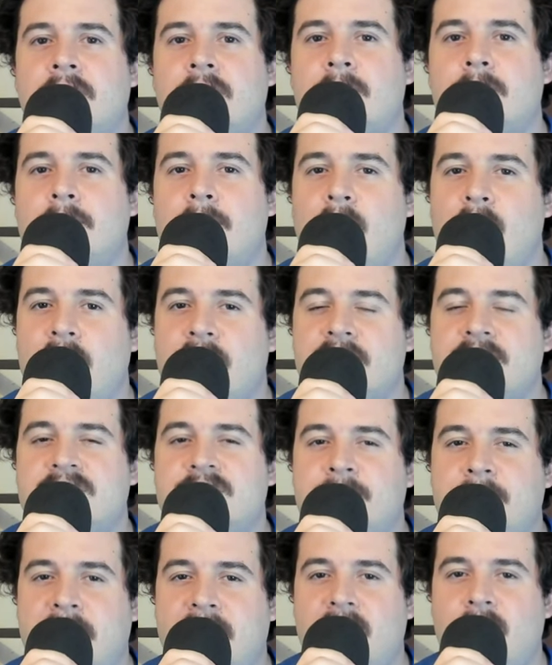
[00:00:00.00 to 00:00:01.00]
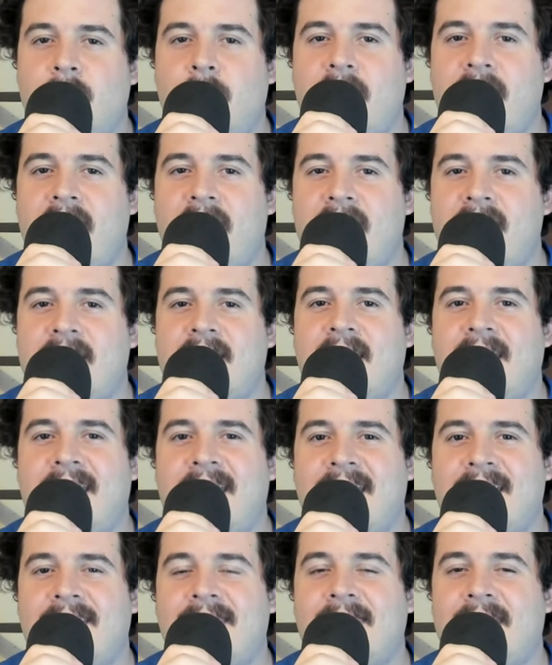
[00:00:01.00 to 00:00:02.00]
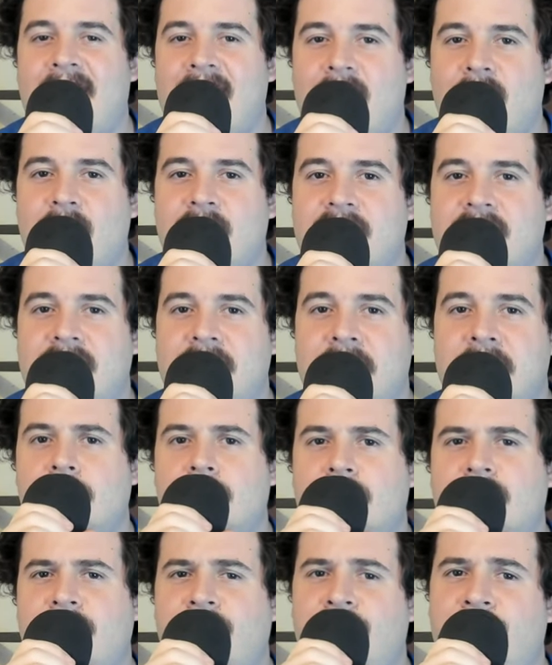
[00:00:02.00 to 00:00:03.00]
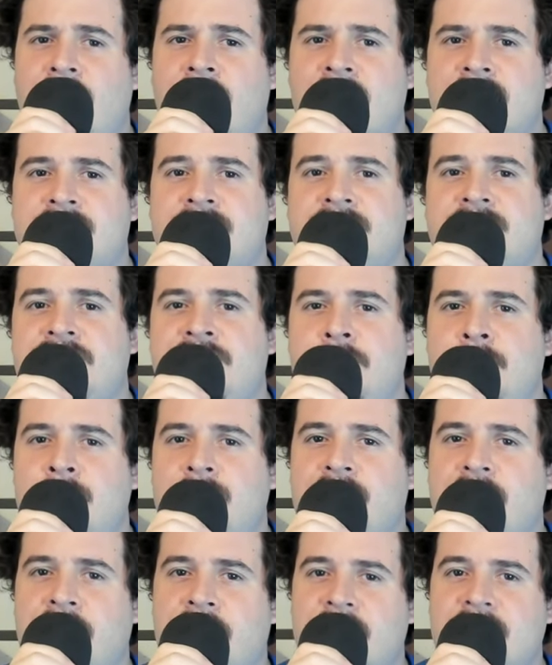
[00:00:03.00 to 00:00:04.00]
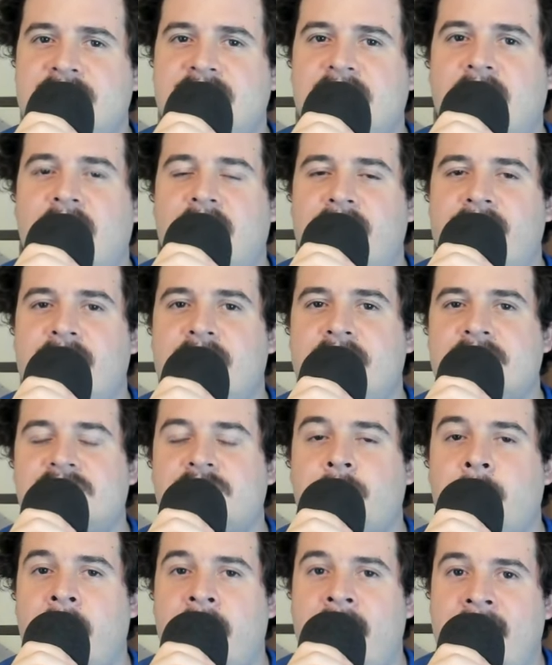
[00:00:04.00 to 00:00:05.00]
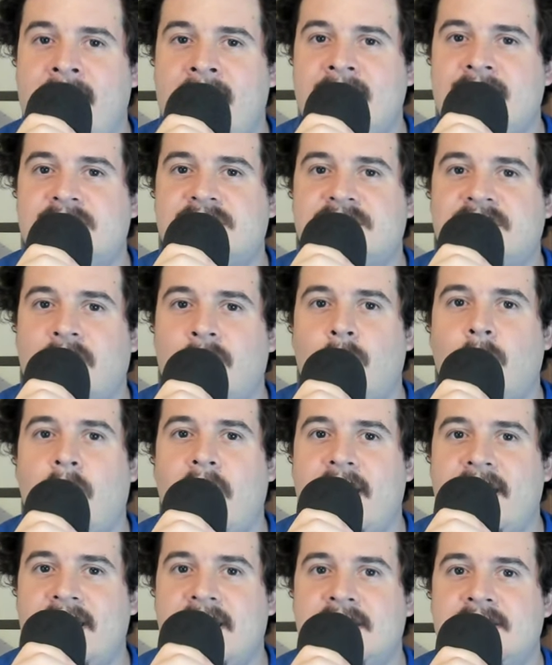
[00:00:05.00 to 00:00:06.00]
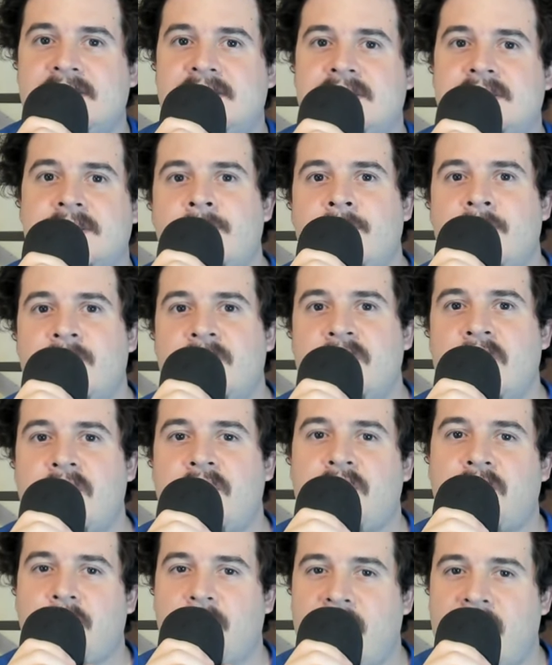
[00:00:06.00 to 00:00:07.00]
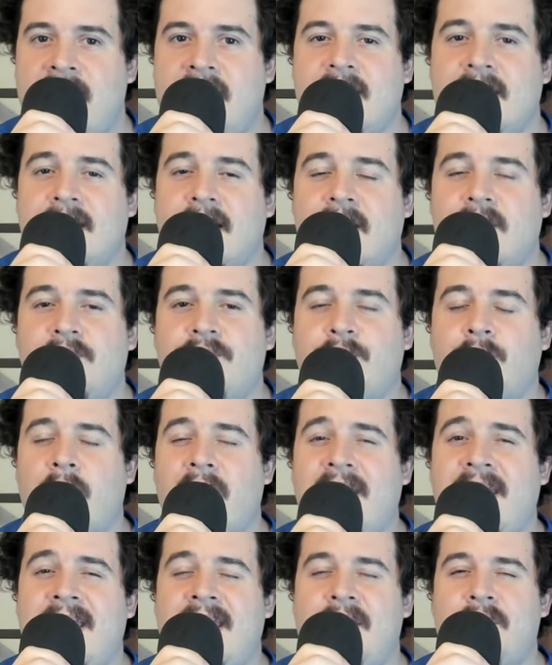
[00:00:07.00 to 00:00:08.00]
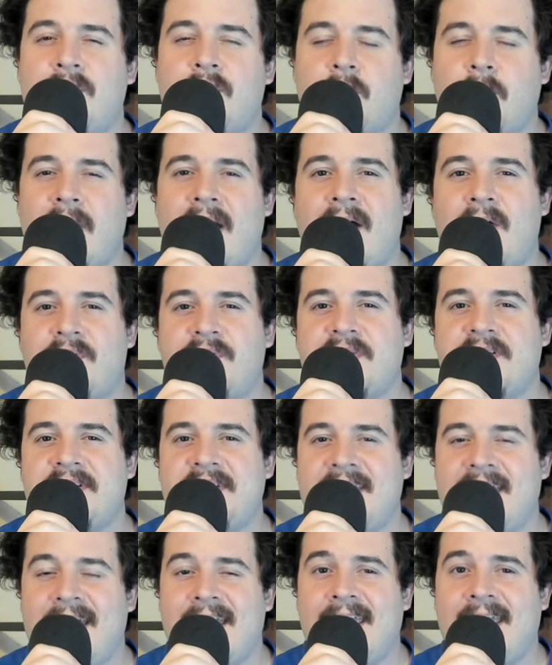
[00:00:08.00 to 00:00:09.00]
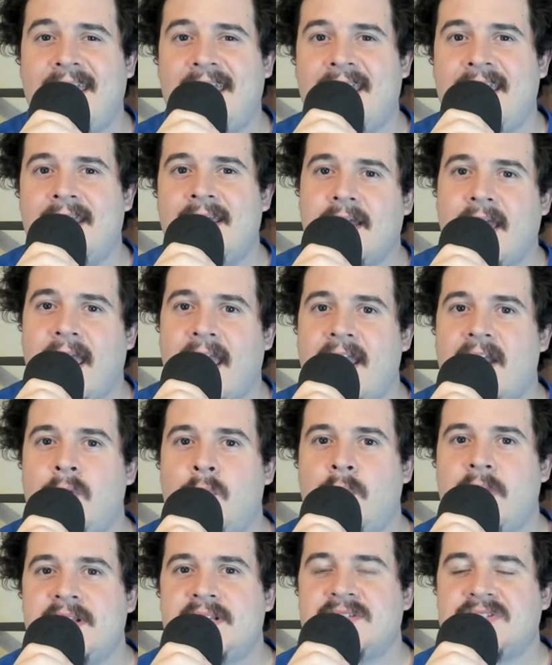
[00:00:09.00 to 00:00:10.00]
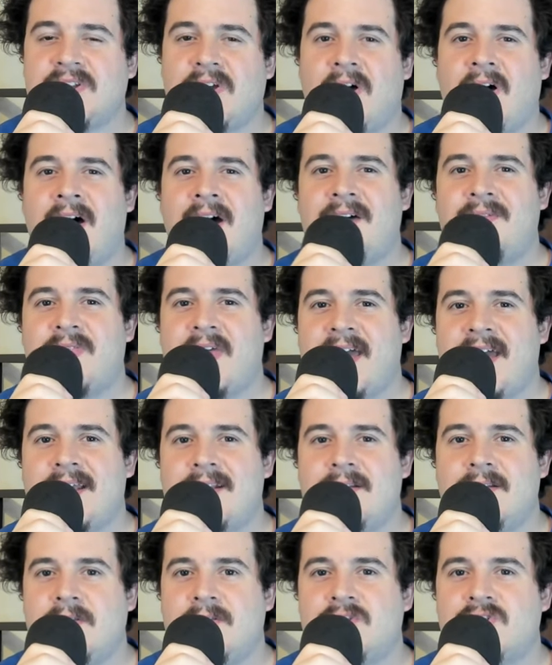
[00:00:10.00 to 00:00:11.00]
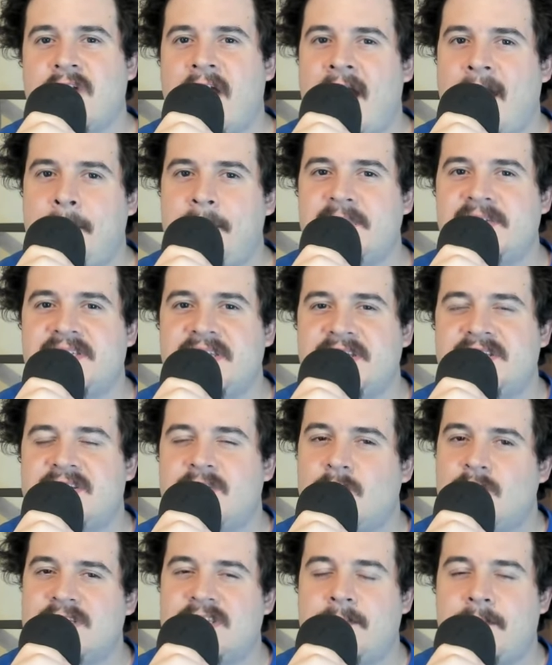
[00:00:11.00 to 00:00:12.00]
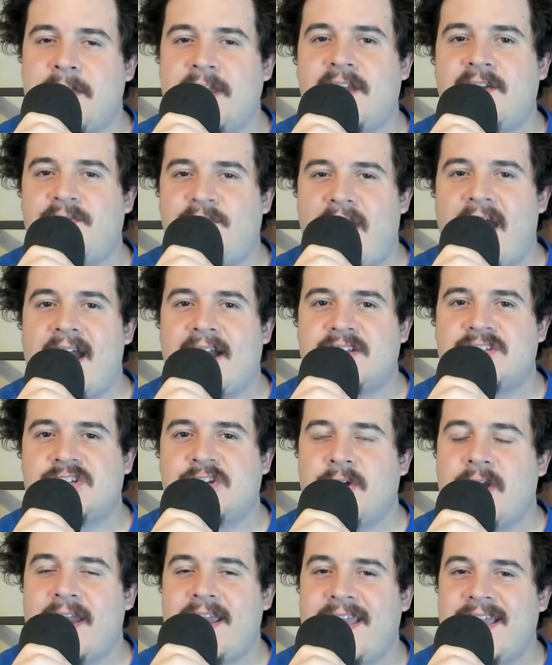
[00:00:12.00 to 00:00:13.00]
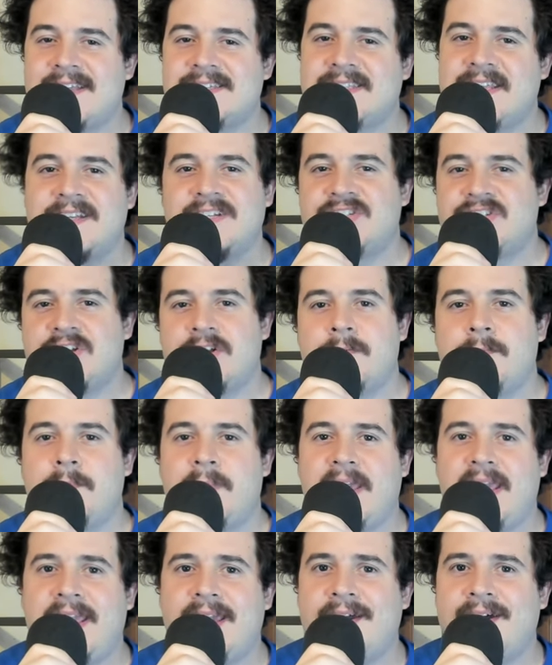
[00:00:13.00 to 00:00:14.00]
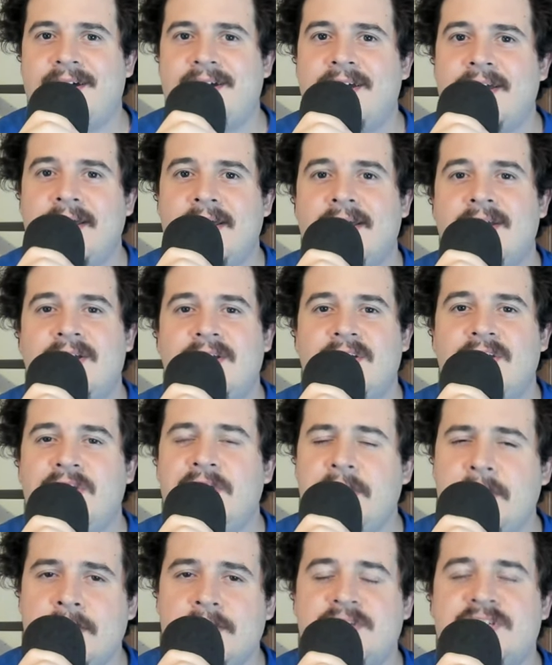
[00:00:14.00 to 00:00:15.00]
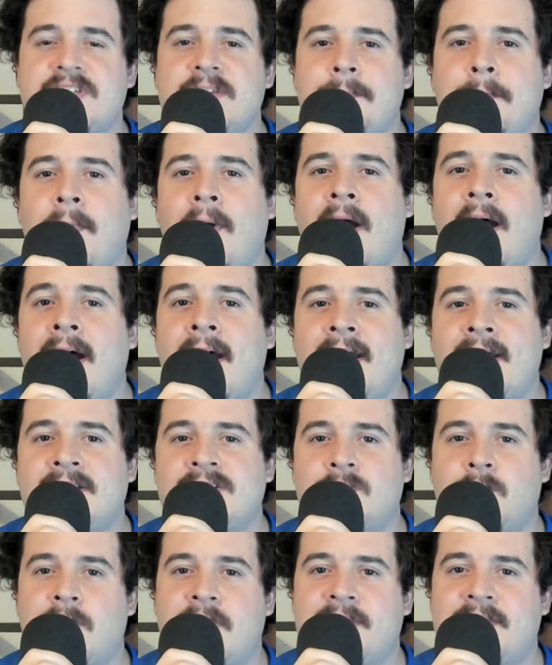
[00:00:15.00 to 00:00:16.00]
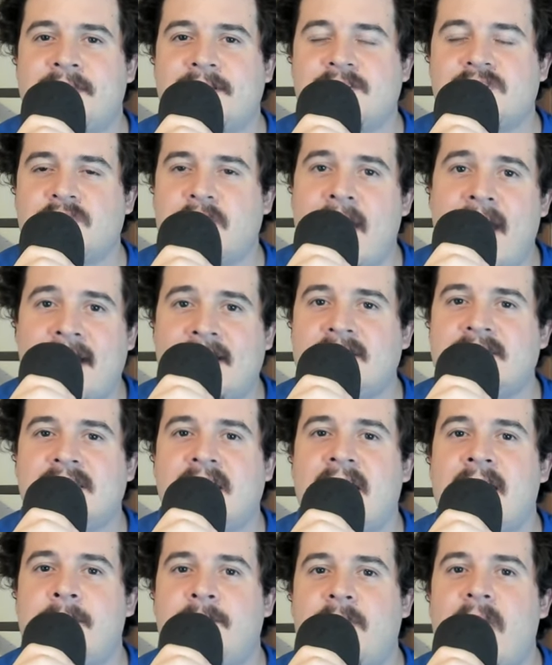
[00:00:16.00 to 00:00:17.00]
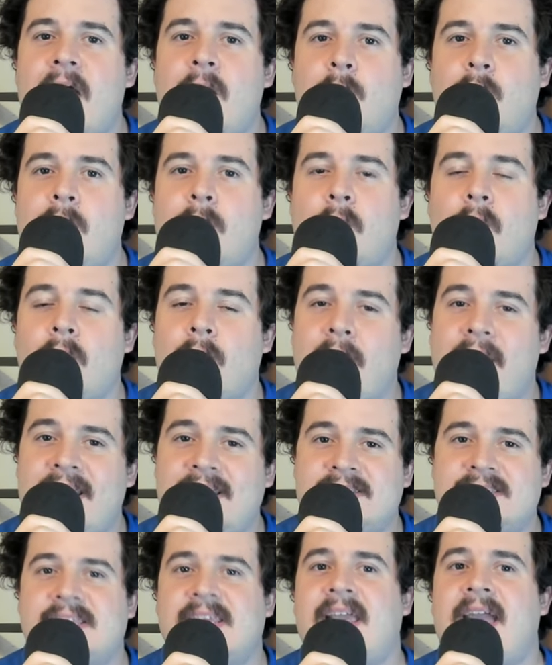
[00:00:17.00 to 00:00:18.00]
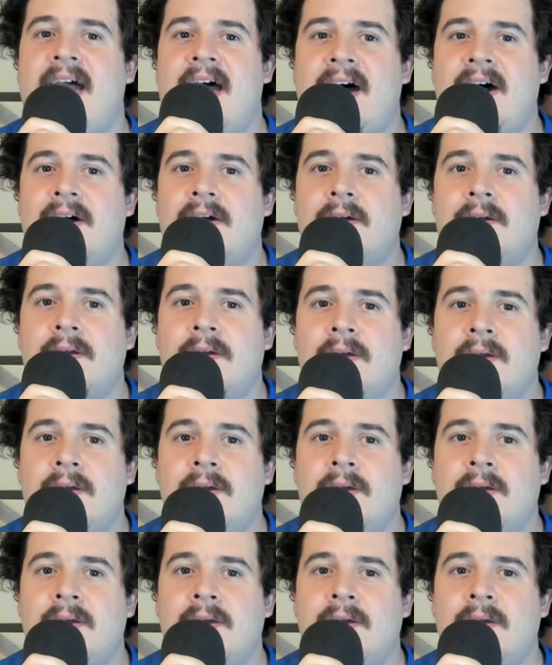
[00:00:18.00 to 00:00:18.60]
Motor Speedway, aka Loudon. The first two-thirds of this race, there was the threat of rain throughout the day. And we saw that track position was a big factor. I guess that shouldn't be a huge surprise with the track type that we were racing at.